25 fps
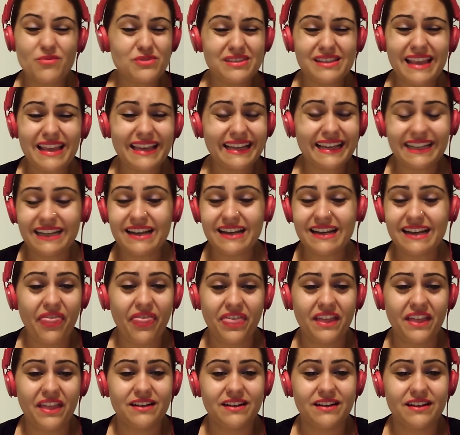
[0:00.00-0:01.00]
like
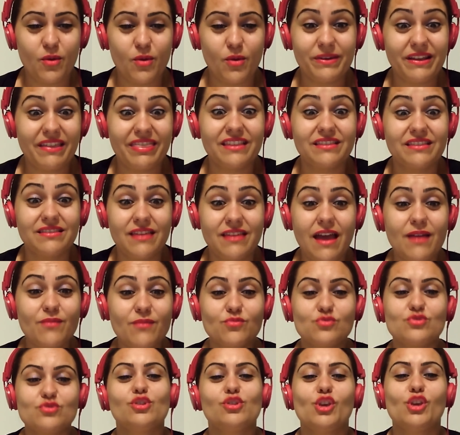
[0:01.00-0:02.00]
nothing now, but at the time
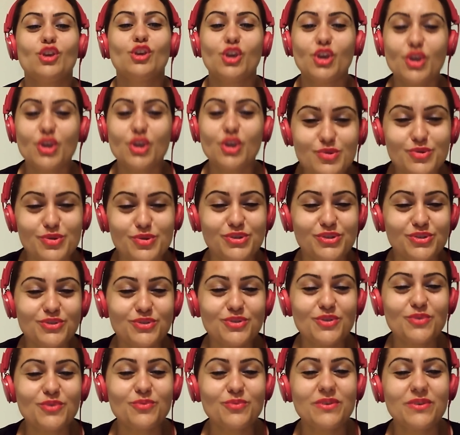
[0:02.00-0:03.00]
was huge.
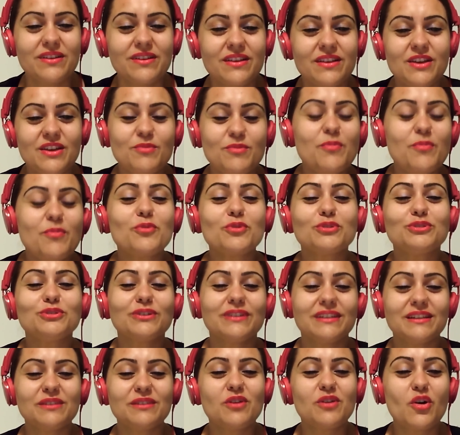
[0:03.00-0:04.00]
People were
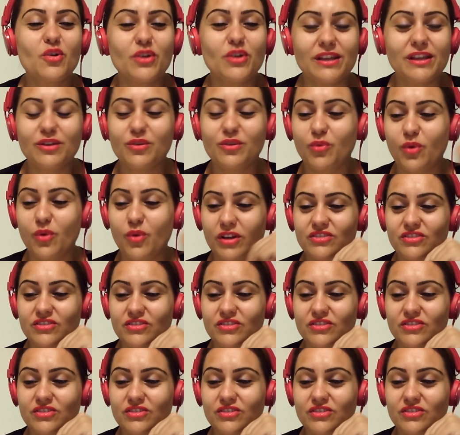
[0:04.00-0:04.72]
talking about kilowatts.